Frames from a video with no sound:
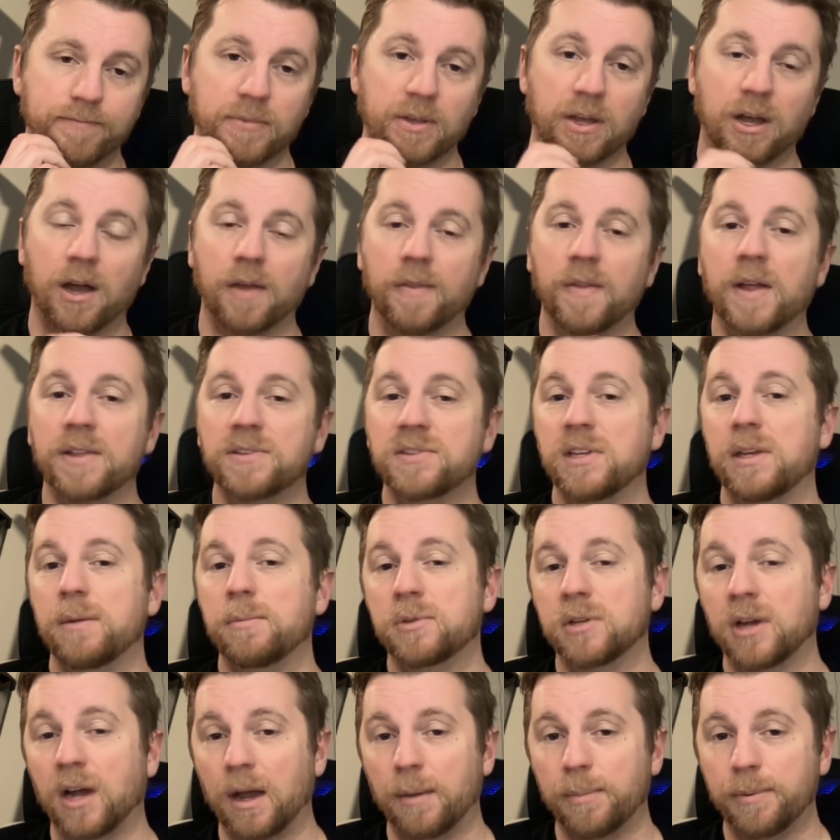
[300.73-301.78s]
on that same
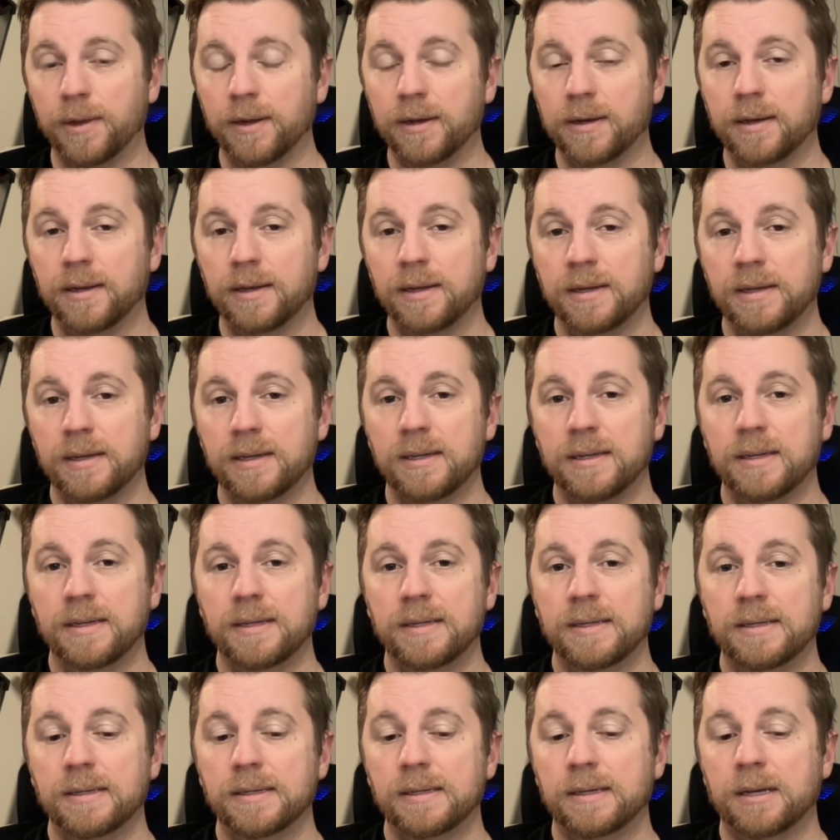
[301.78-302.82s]
topic,
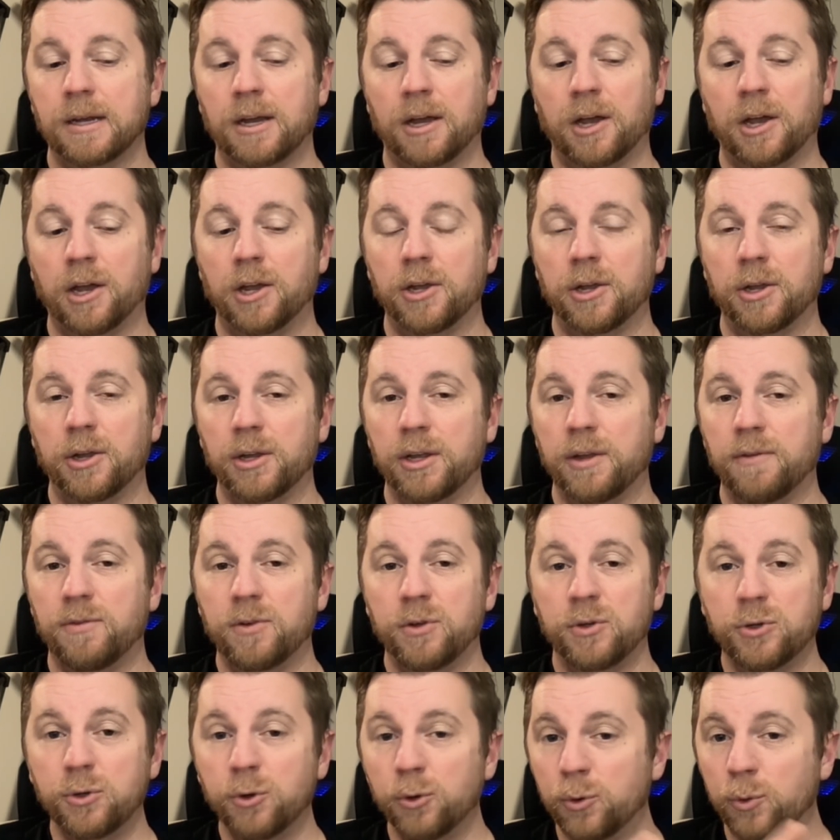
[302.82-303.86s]
if you
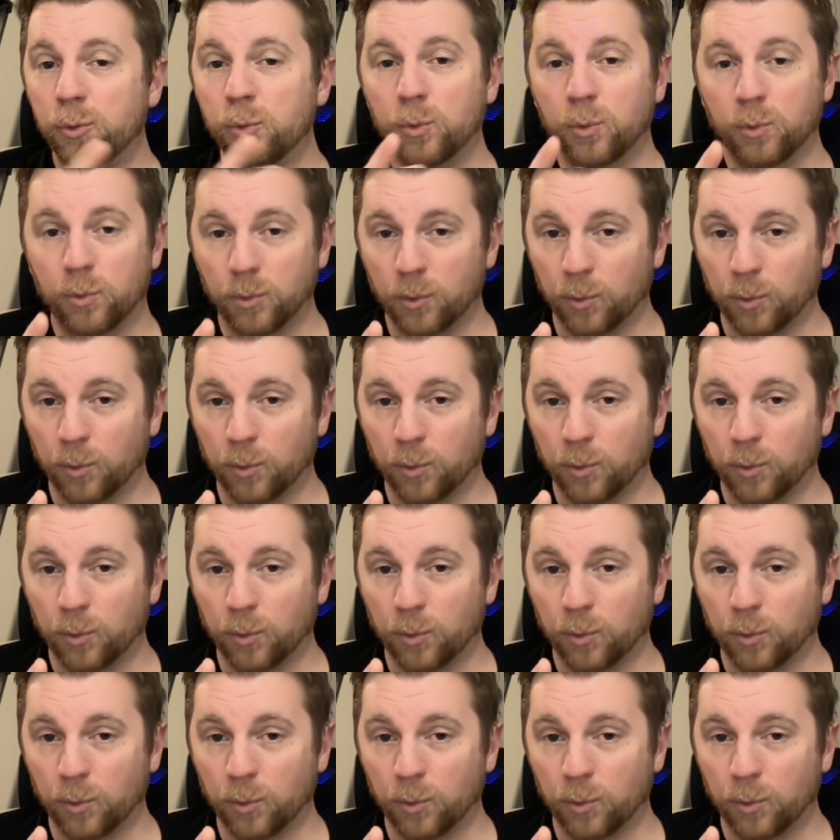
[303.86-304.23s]
do